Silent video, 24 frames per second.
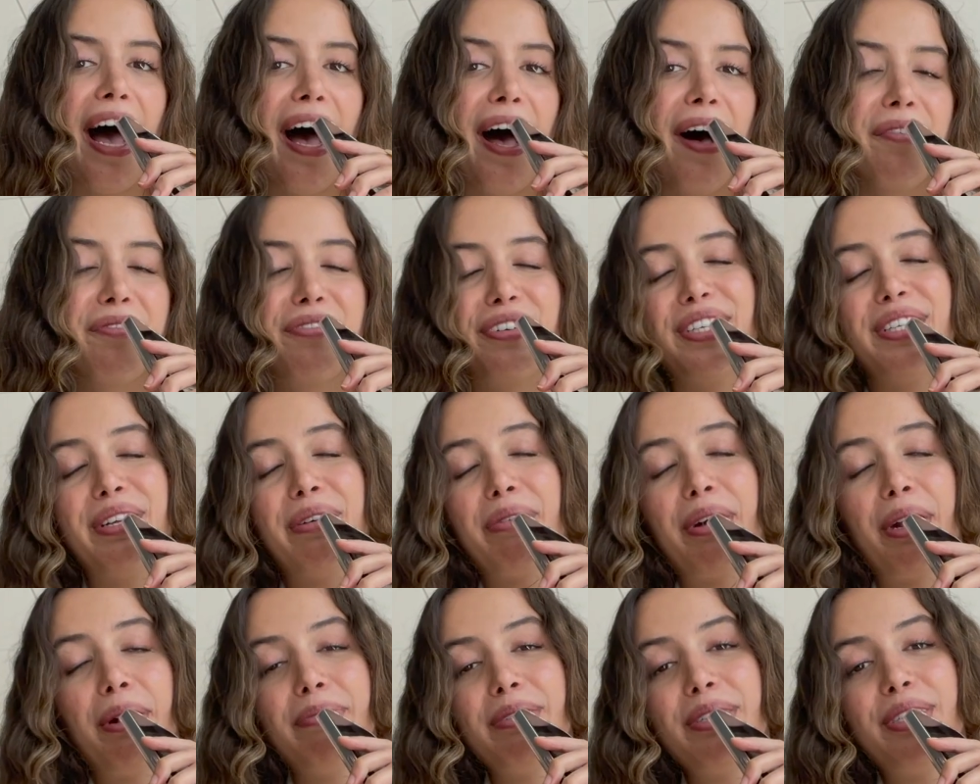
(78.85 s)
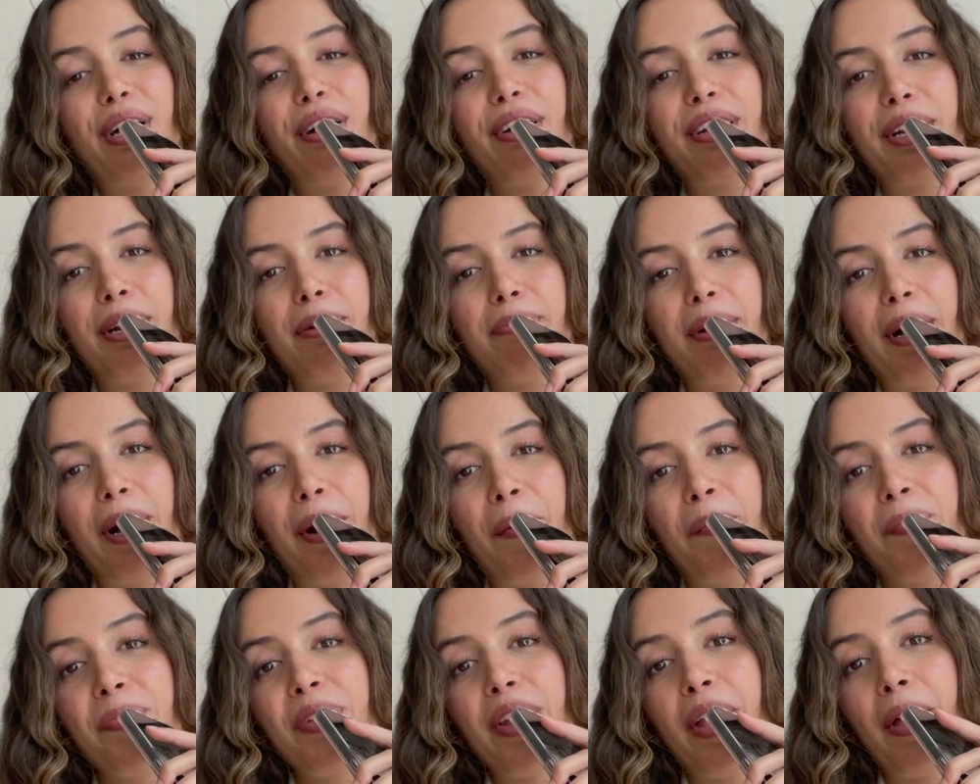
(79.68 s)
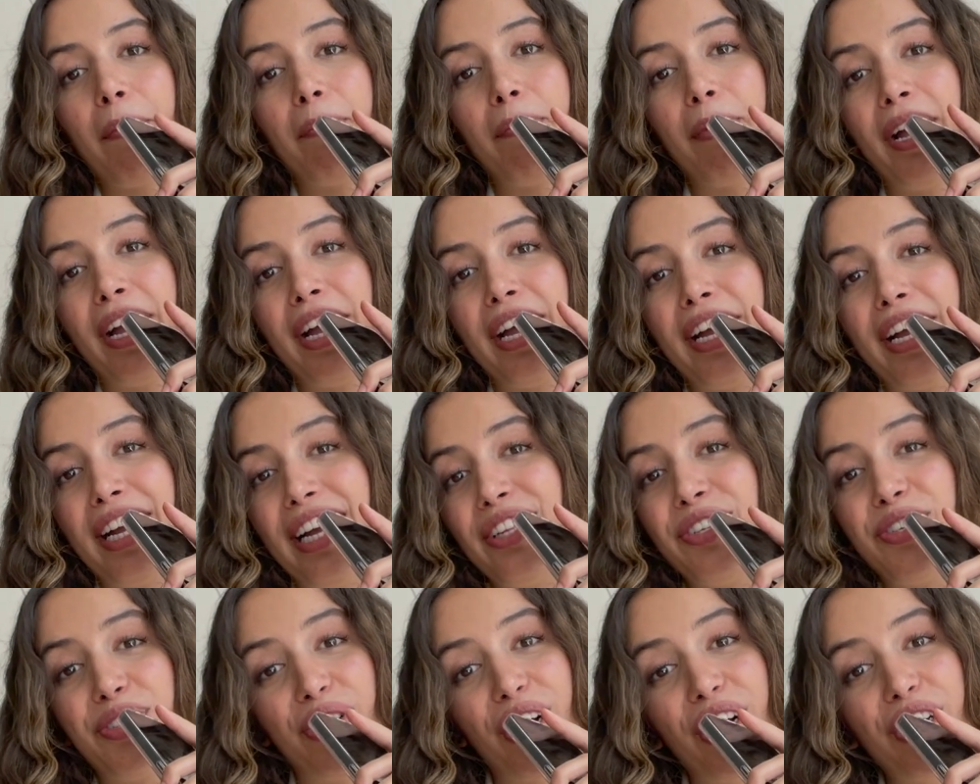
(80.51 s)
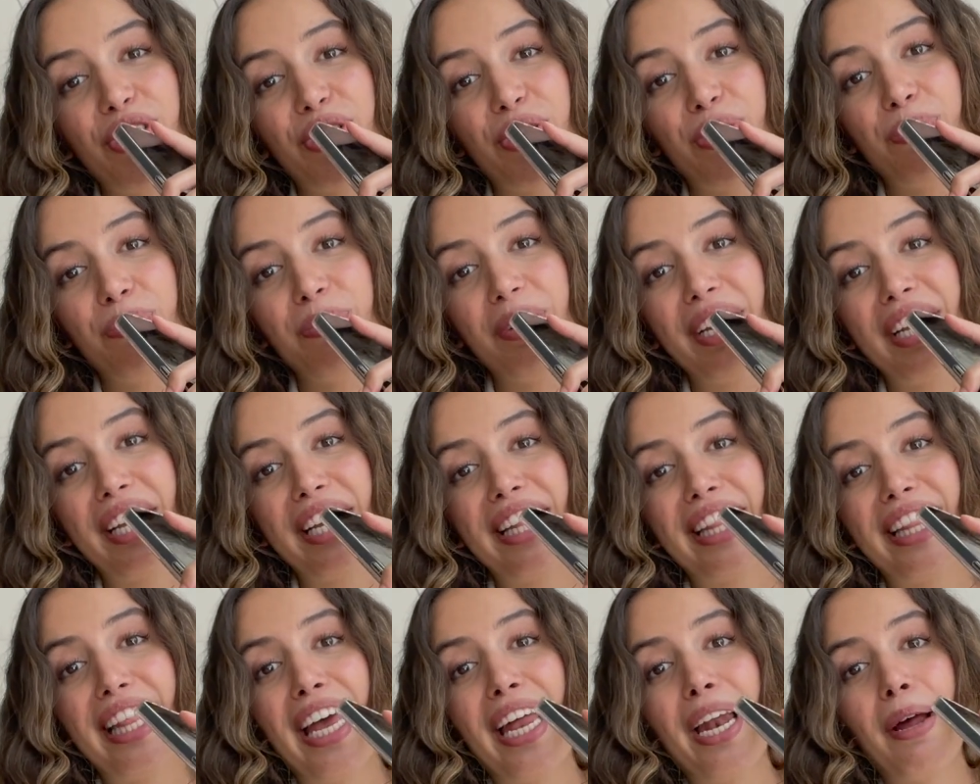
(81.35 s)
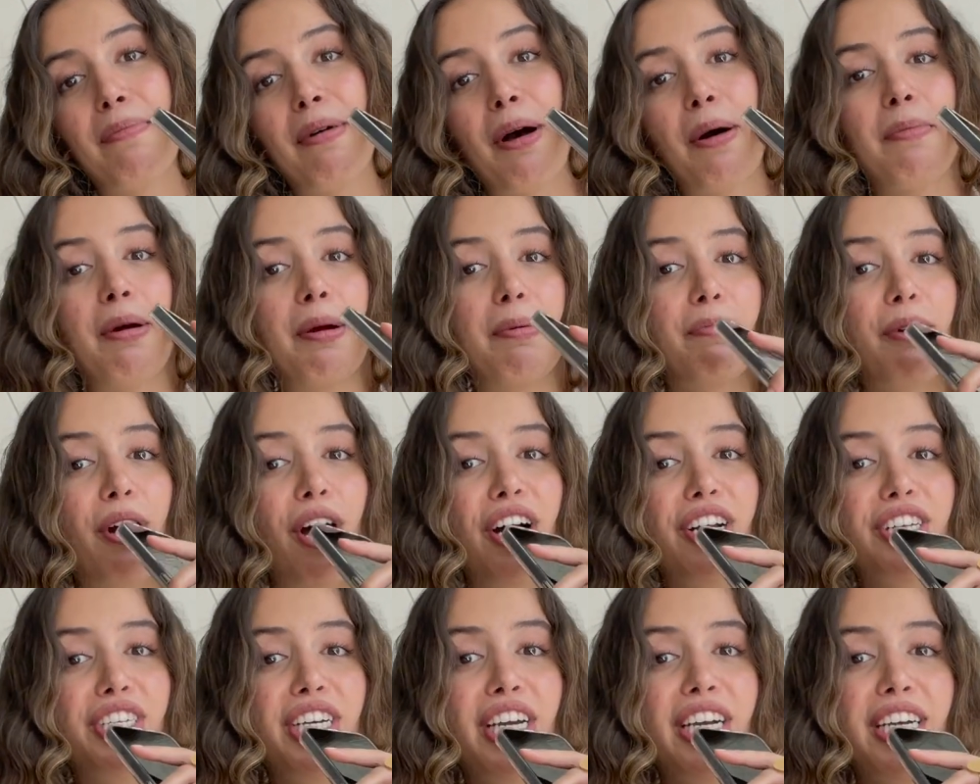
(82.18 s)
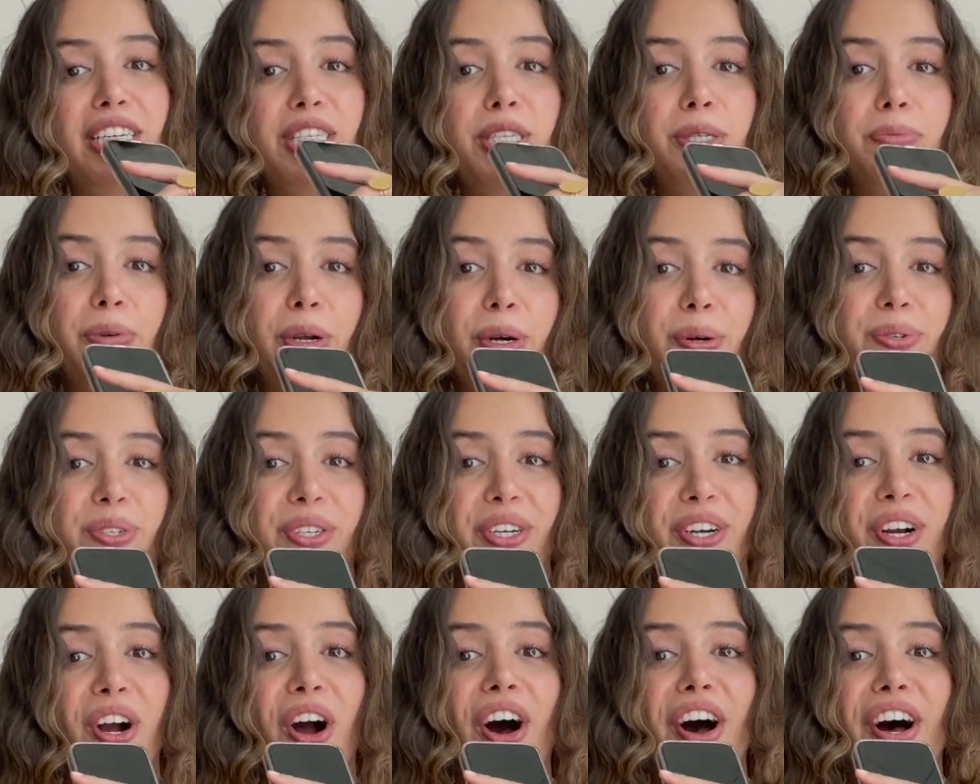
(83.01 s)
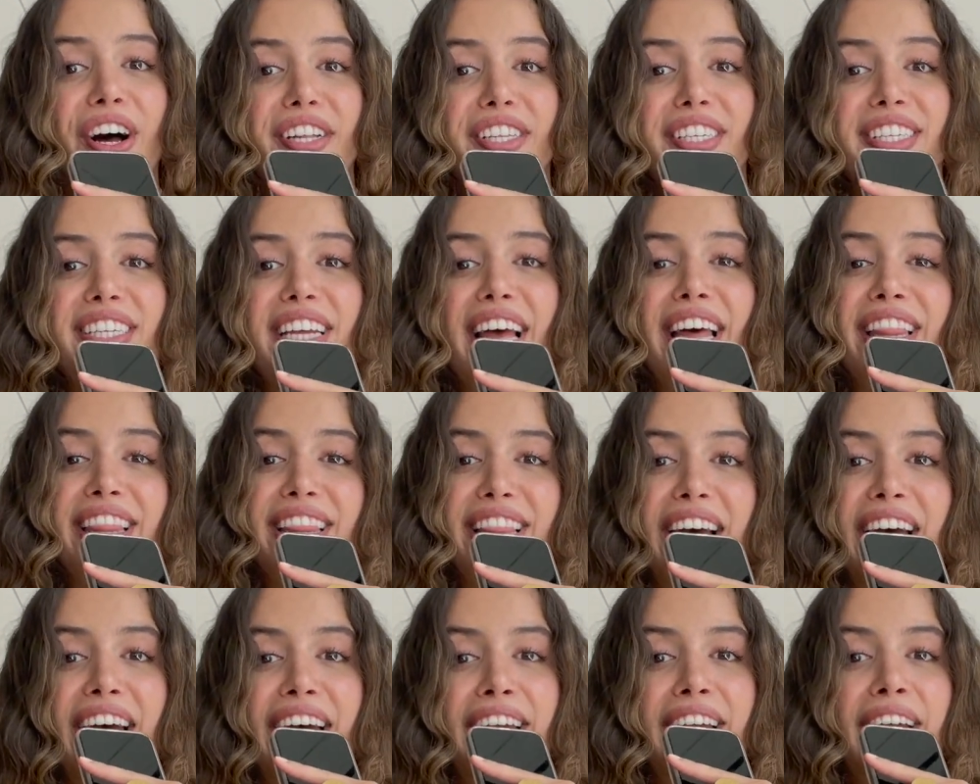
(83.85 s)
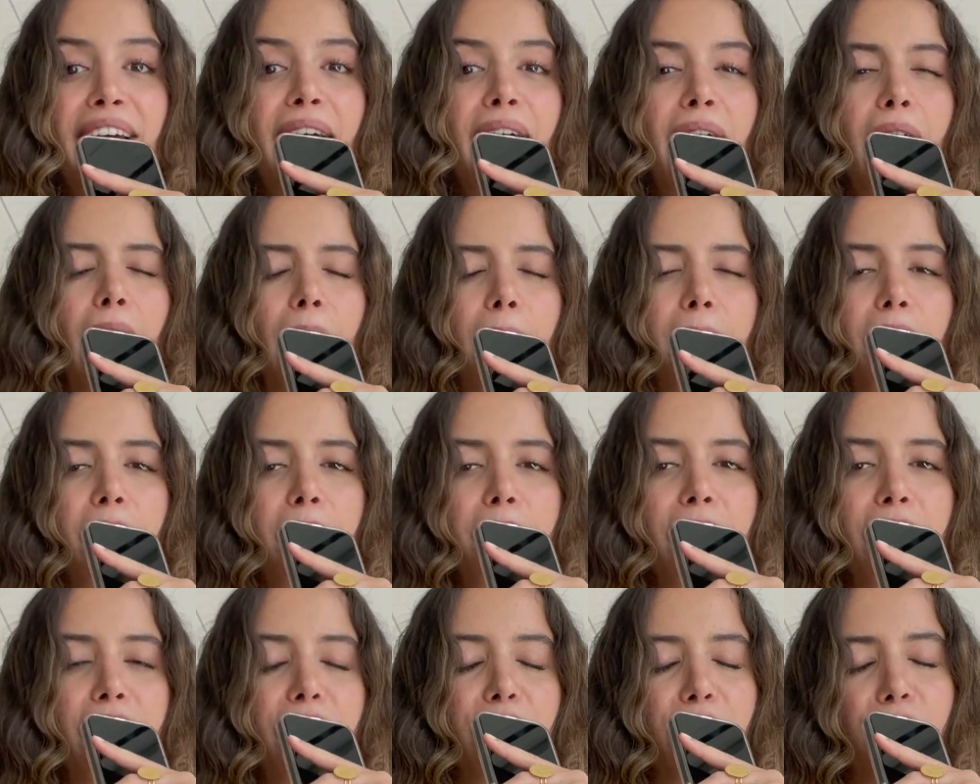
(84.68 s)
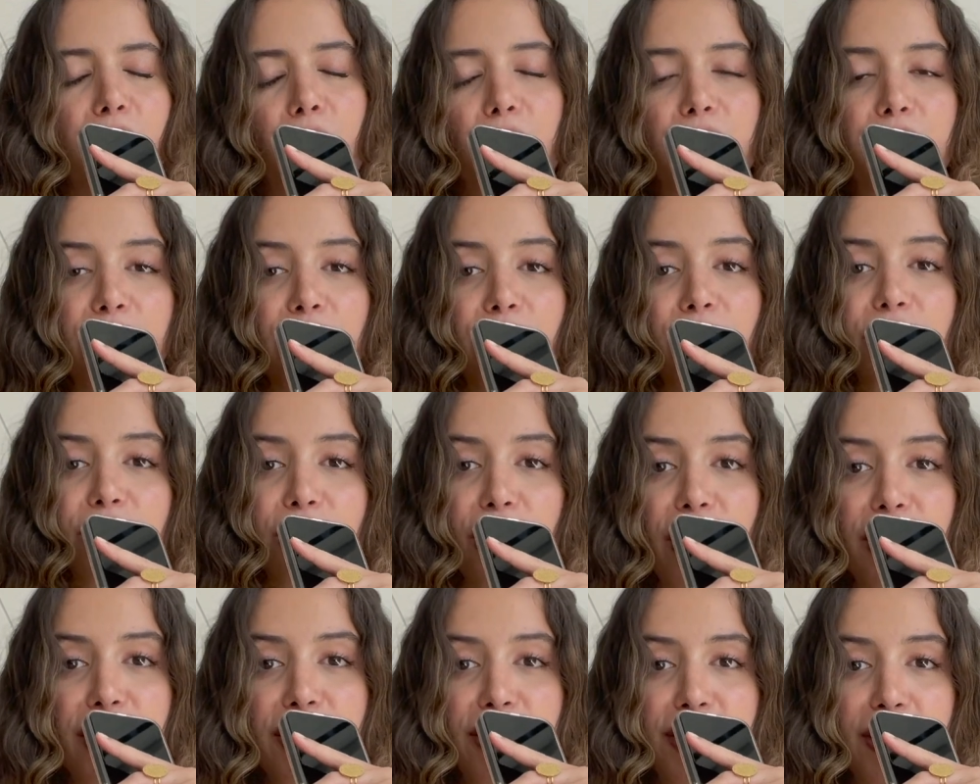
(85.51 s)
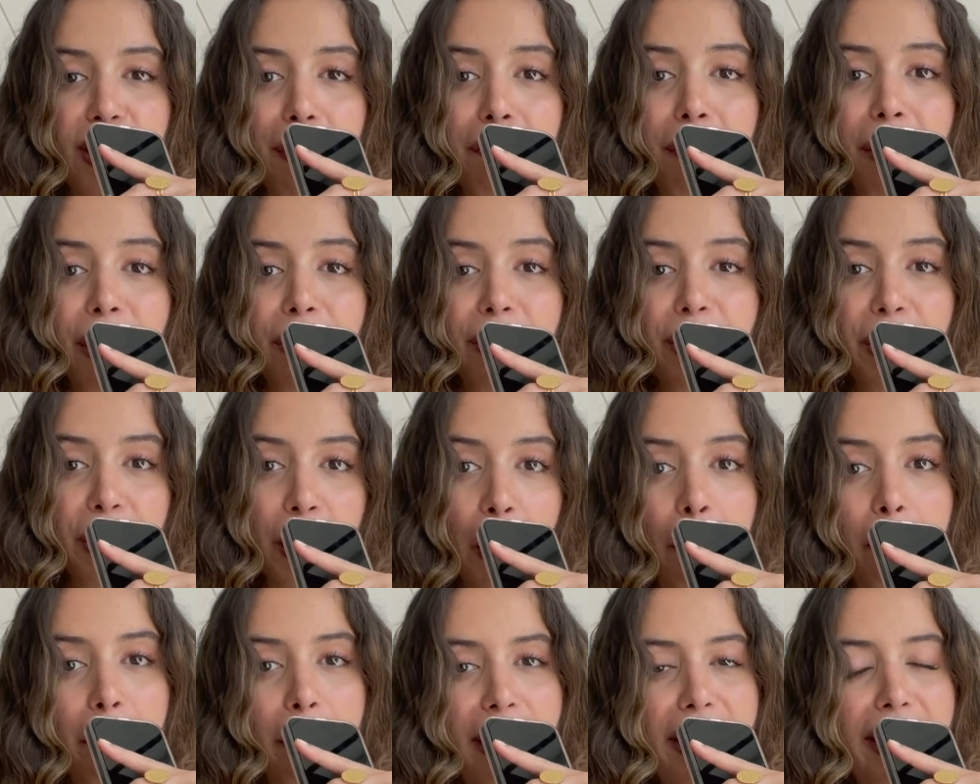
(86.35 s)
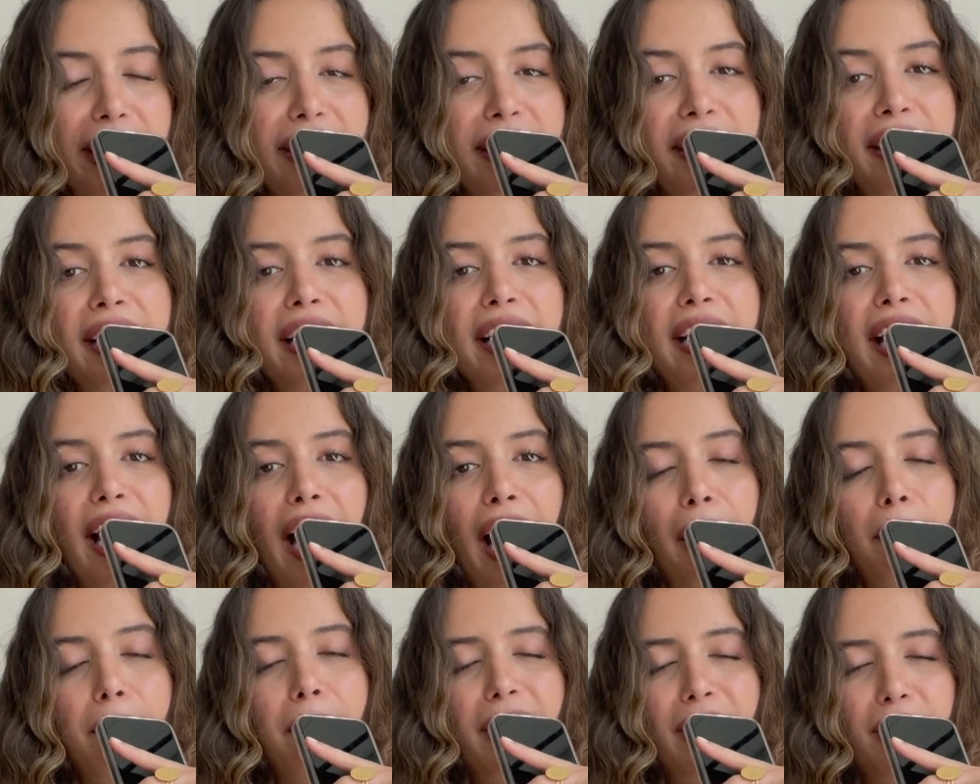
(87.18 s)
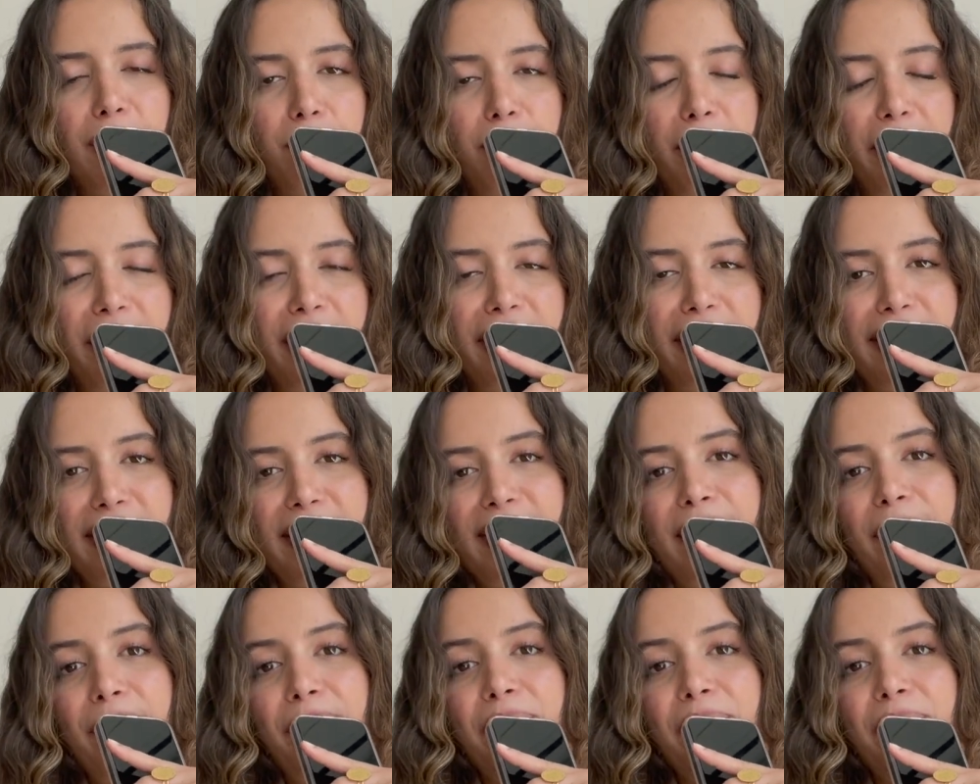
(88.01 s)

First, I'm going to be talking about my introduction week, then about my project, its pros and cons, and then about my overall thoughts about the company and my experience.